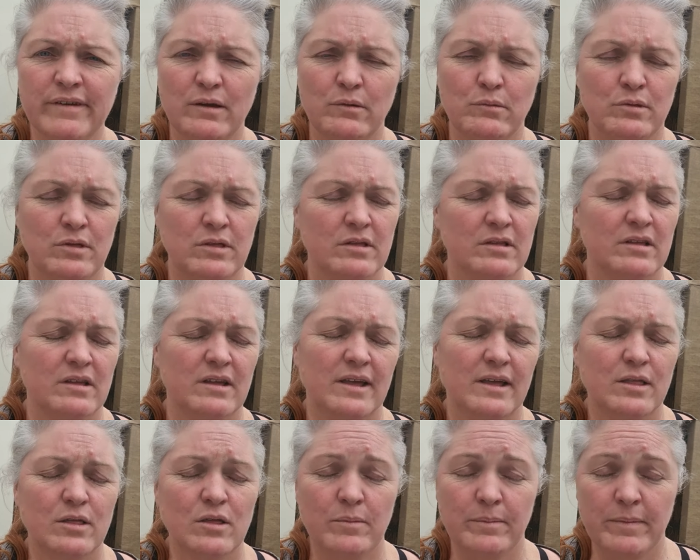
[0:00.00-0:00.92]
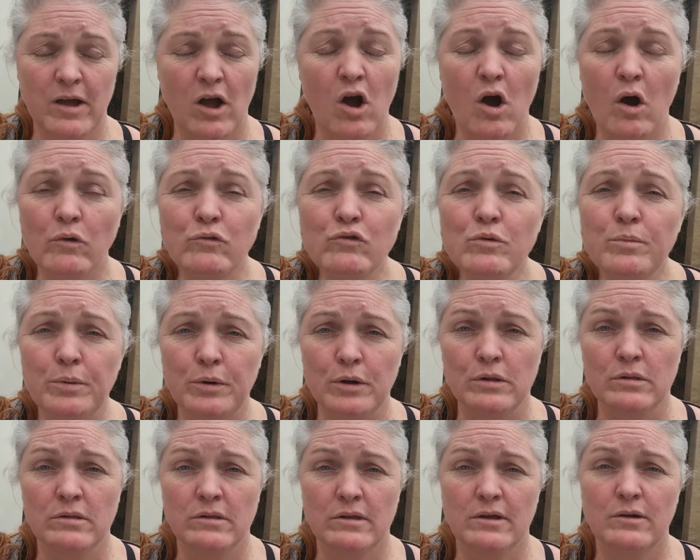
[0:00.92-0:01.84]
It was it's
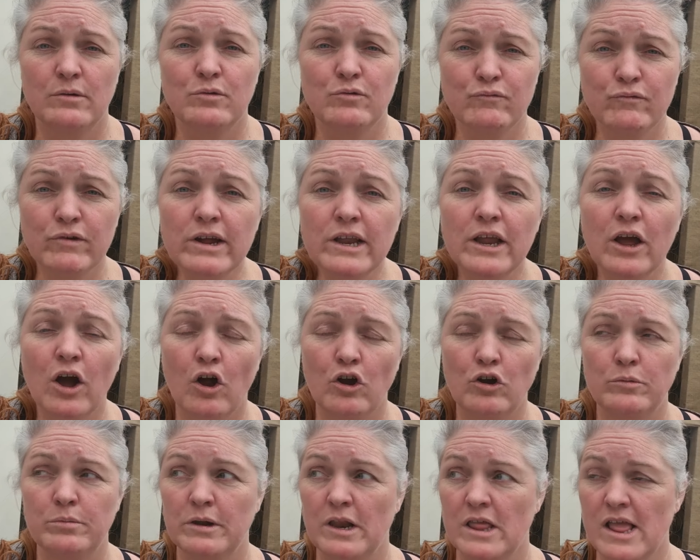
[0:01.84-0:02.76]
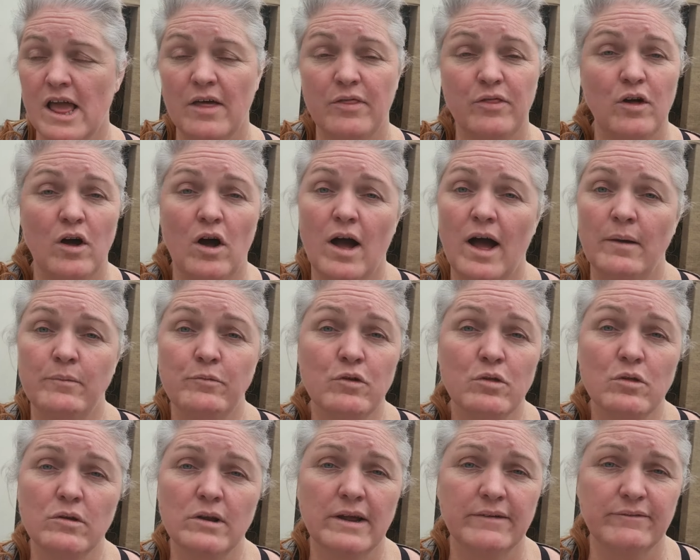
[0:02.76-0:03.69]
horrible. It was really horrible. And I thought I'm
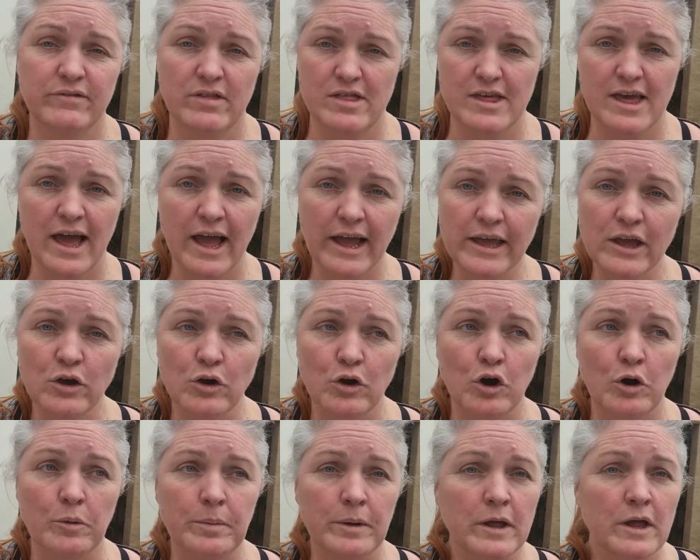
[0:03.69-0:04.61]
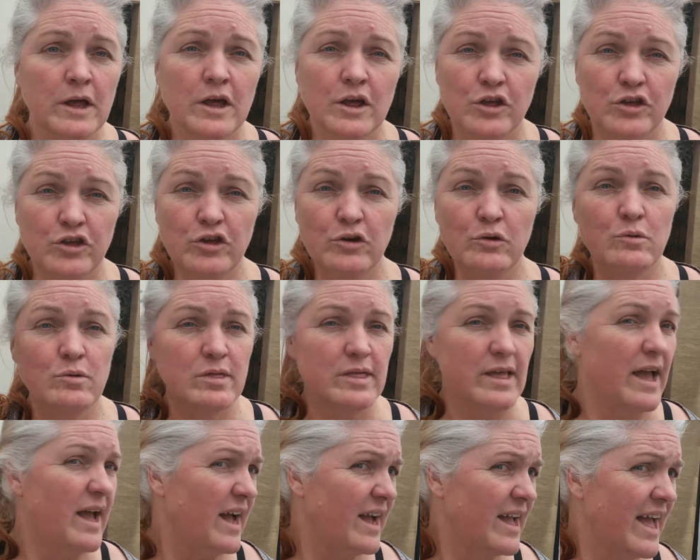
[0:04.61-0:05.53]
just gonna have to tie it up. Use
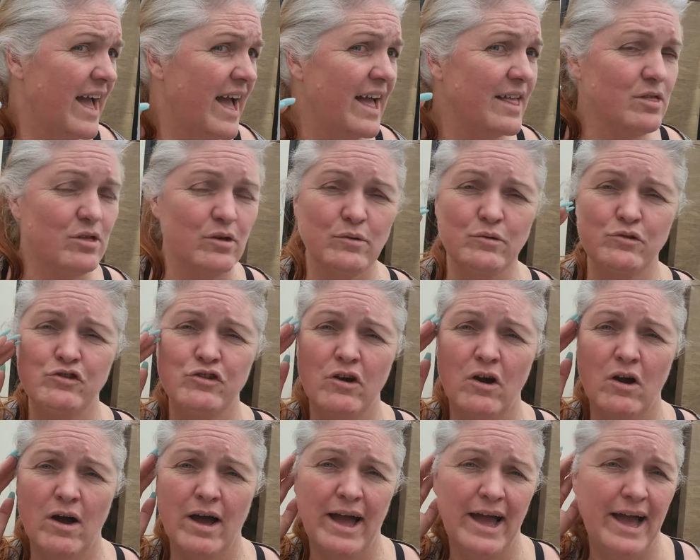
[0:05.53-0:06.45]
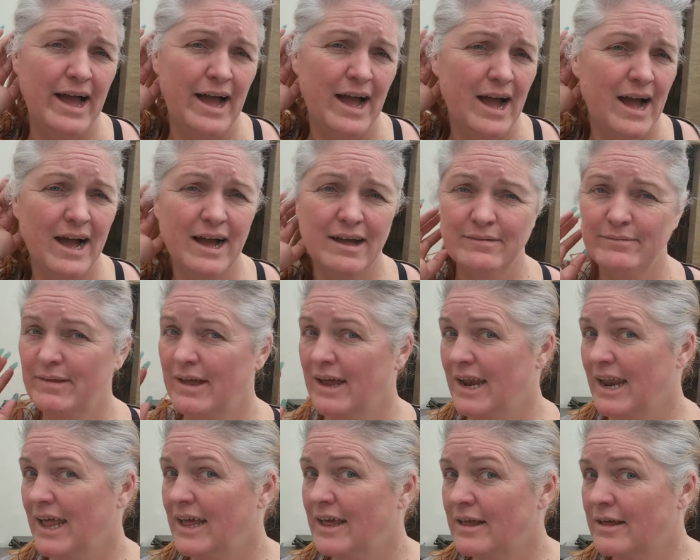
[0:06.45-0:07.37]
that. I can't do short hair. I, I
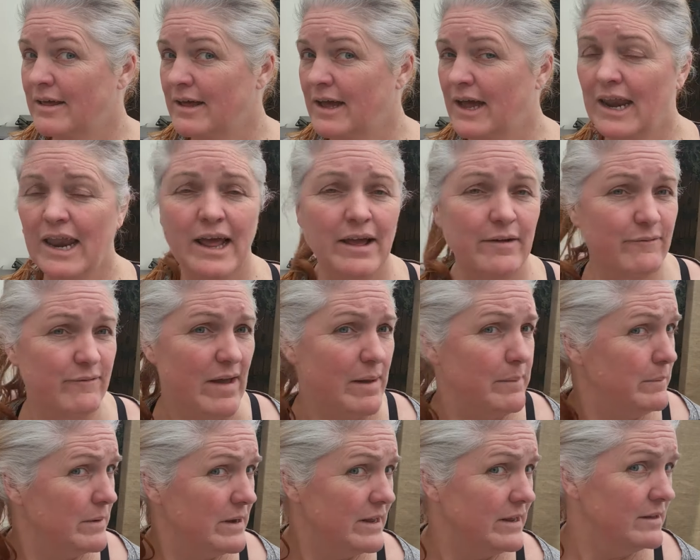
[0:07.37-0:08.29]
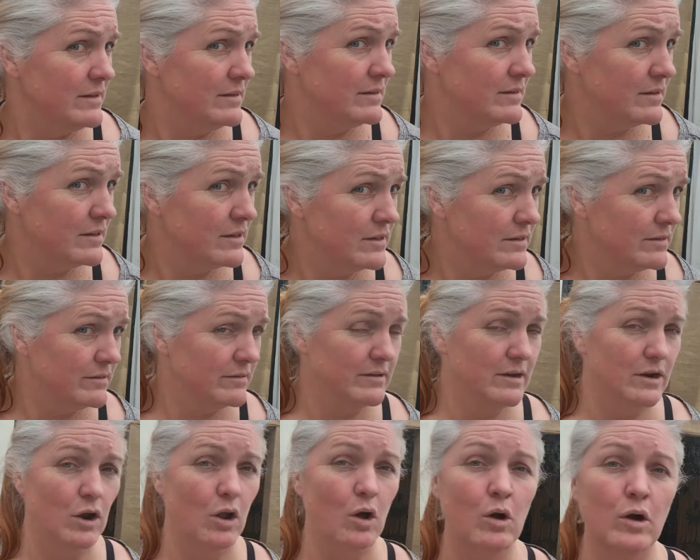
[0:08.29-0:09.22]
like I like feminine
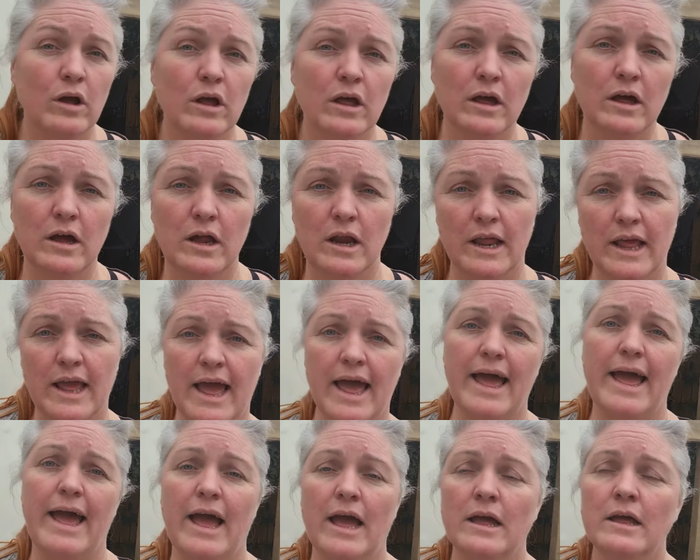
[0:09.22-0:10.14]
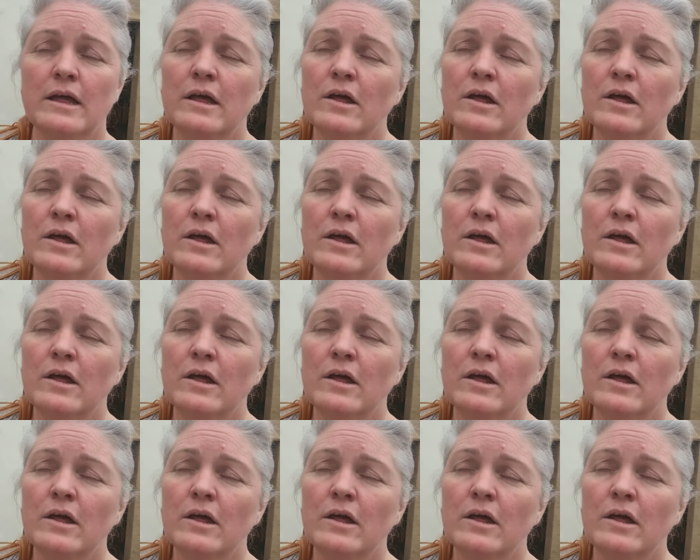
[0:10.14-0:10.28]
long curly hair.